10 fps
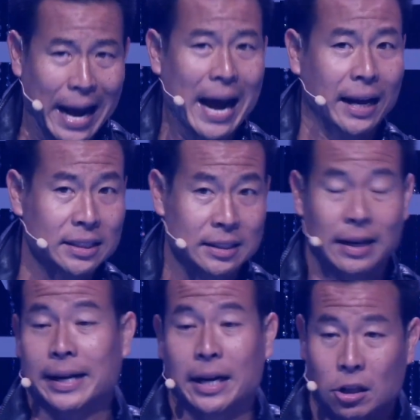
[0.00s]
ads, then
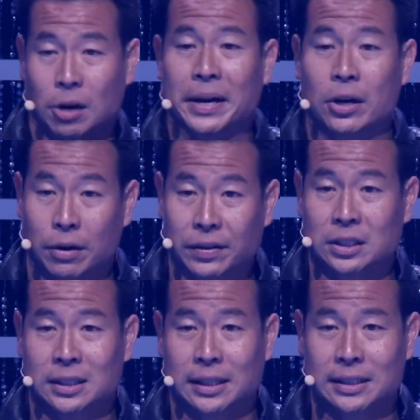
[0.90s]
I get a little bit nervous.
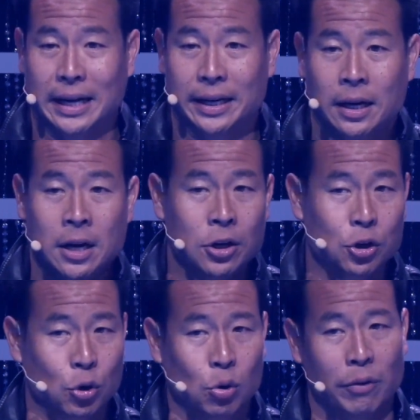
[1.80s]
To this date,
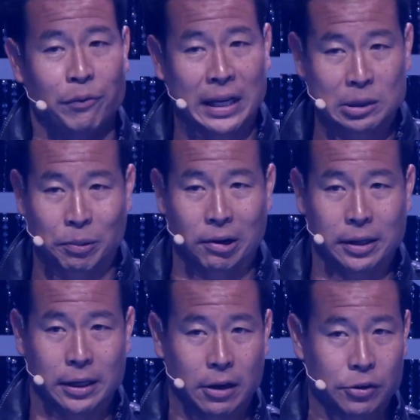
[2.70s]
Google and
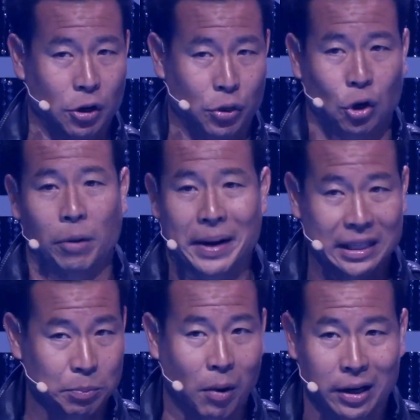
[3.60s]
Facebook, their third
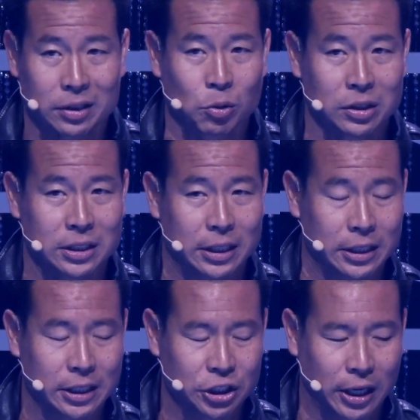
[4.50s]
biggest market in the world is
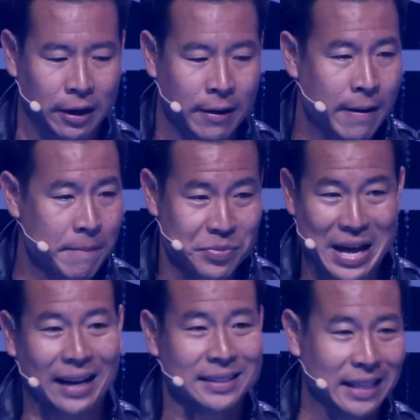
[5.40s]
Indonesia.
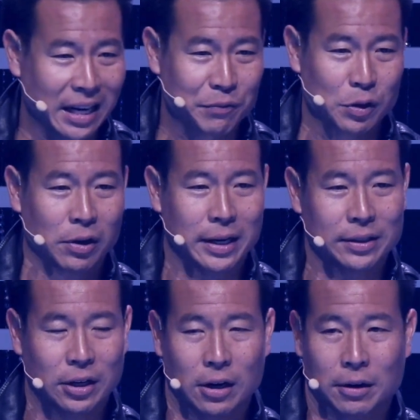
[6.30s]
That said, if you look at
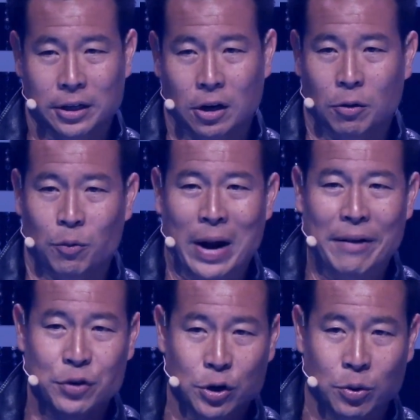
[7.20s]
their
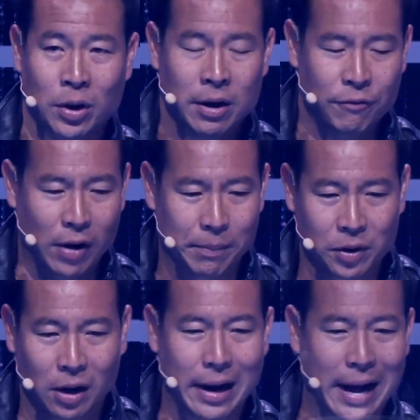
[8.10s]
revenue from call